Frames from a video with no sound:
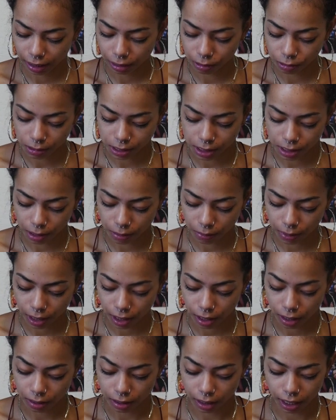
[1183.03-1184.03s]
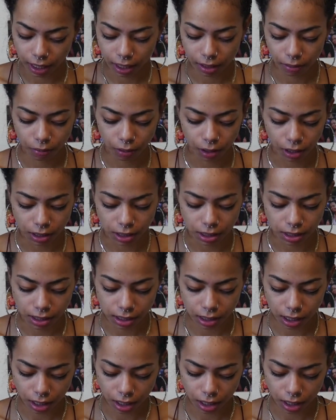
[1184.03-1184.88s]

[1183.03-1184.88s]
what's going on? 8 of Wands.